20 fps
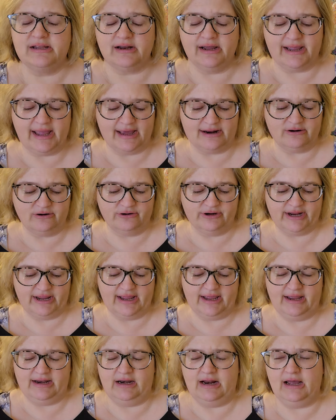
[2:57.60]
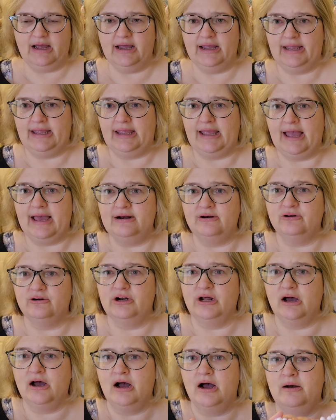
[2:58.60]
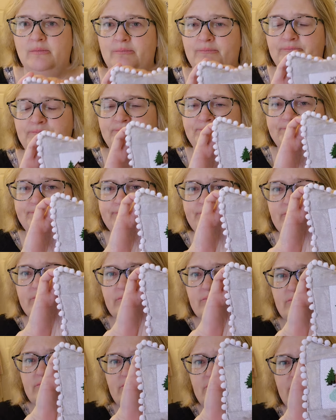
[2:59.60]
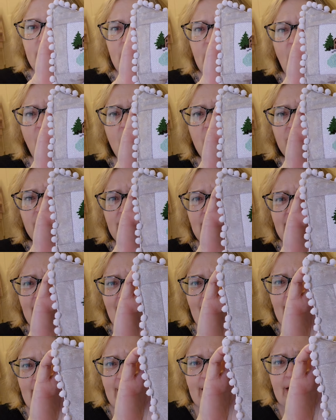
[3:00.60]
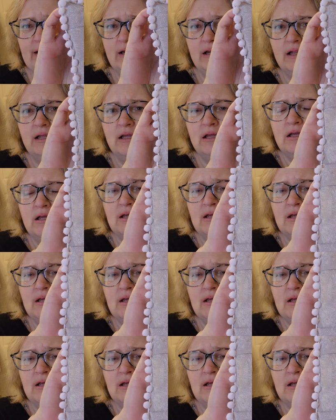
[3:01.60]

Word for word: that I entered in, I entered um, a related